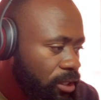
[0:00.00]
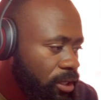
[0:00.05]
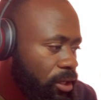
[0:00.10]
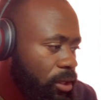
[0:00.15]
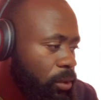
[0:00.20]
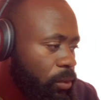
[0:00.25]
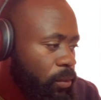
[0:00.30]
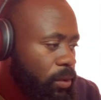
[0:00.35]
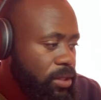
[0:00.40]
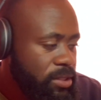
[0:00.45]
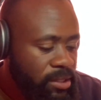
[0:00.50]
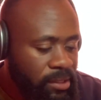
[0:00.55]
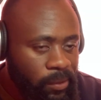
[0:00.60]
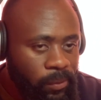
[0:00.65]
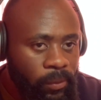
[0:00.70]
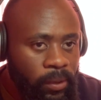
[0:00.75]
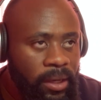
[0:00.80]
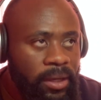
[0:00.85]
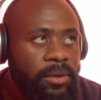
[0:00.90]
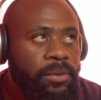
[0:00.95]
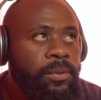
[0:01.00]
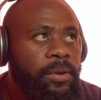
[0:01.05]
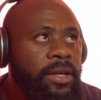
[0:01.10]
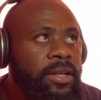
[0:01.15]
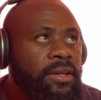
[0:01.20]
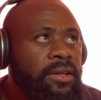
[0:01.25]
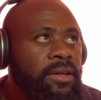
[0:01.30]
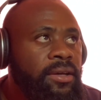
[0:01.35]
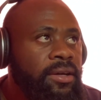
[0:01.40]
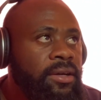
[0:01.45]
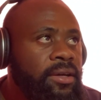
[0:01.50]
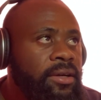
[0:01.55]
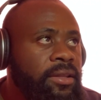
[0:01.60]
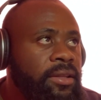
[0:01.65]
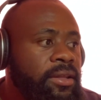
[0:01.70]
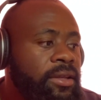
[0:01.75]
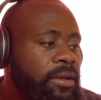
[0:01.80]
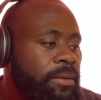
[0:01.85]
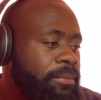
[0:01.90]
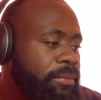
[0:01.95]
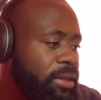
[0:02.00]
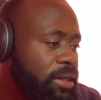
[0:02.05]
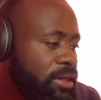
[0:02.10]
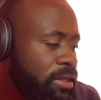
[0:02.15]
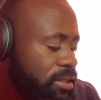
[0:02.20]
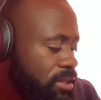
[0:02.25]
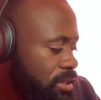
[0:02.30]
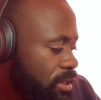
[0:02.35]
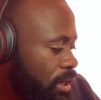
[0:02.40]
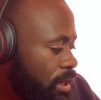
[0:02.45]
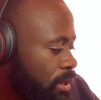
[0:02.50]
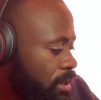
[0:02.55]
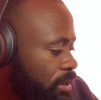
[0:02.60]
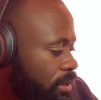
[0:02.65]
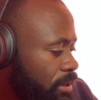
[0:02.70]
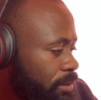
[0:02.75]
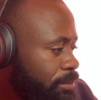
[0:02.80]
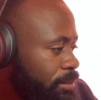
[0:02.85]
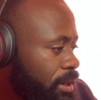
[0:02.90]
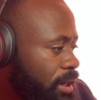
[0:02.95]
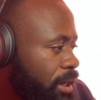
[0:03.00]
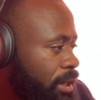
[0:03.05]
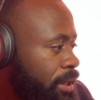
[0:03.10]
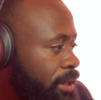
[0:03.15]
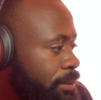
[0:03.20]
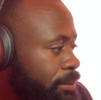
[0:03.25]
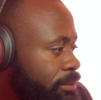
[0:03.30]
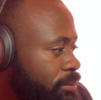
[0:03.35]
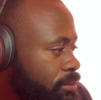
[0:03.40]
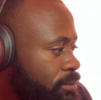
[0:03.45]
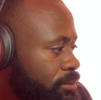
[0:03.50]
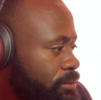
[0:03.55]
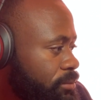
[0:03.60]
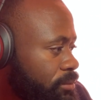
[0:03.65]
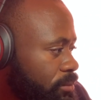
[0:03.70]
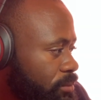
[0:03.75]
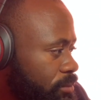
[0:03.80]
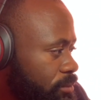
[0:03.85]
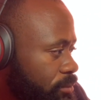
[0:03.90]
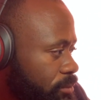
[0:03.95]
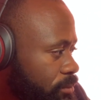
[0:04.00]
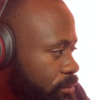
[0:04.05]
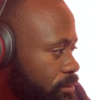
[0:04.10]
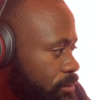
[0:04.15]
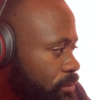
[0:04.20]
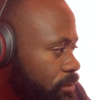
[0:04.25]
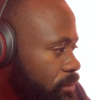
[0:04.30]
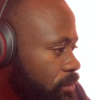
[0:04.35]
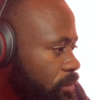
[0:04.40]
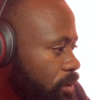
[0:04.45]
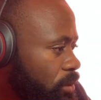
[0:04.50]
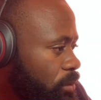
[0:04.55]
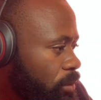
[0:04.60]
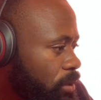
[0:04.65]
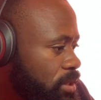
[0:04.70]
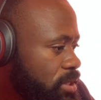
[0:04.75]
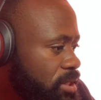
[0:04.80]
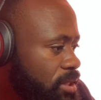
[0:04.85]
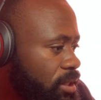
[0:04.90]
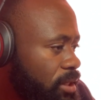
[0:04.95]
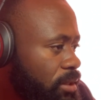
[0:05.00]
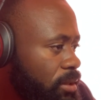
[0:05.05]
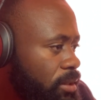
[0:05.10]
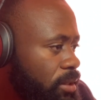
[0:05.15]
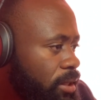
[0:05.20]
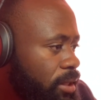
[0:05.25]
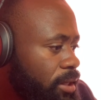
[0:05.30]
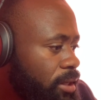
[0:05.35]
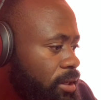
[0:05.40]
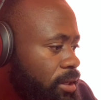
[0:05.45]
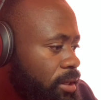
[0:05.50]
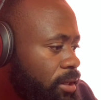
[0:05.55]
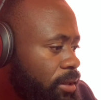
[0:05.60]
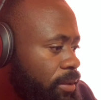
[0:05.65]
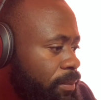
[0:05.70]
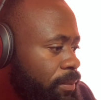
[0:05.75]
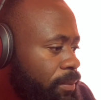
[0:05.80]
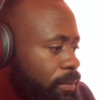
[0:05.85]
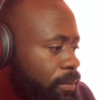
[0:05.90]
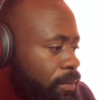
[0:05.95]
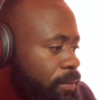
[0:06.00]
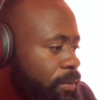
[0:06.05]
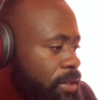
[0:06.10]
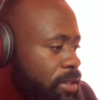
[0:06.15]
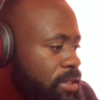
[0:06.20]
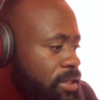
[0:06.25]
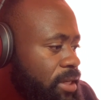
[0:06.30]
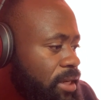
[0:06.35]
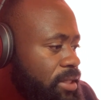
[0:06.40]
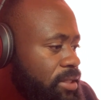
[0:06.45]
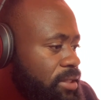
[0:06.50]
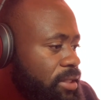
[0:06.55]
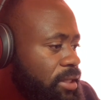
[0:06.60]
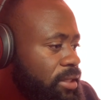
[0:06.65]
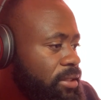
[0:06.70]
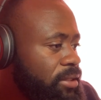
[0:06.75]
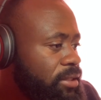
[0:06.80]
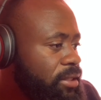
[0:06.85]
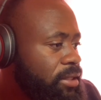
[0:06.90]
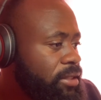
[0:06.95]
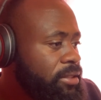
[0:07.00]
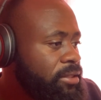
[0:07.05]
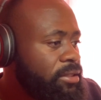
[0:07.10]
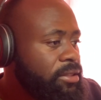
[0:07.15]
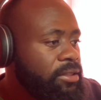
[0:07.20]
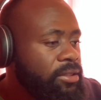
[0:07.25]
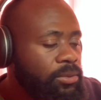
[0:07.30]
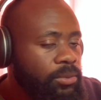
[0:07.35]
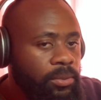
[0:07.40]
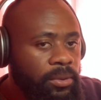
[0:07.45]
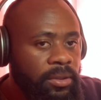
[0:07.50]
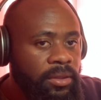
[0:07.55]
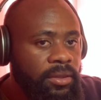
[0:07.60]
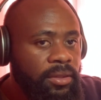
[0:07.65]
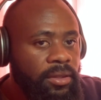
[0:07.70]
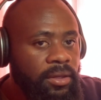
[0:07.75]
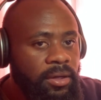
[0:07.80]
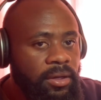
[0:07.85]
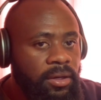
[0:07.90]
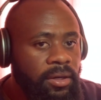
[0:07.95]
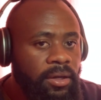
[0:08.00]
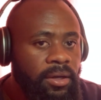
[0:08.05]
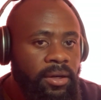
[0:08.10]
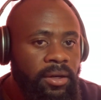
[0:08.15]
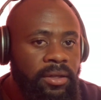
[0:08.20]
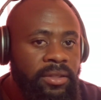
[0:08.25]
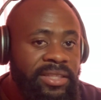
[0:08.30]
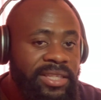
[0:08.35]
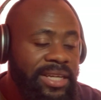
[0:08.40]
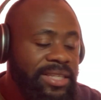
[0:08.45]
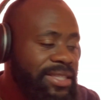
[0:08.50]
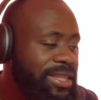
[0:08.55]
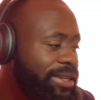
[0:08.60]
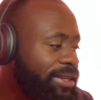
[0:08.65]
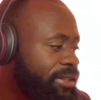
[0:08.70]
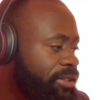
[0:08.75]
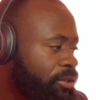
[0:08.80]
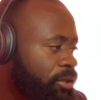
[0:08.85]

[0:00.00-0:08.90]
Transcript: was the one when the minister Ebrahim was saying that he's cancelling the deal with he's cancelling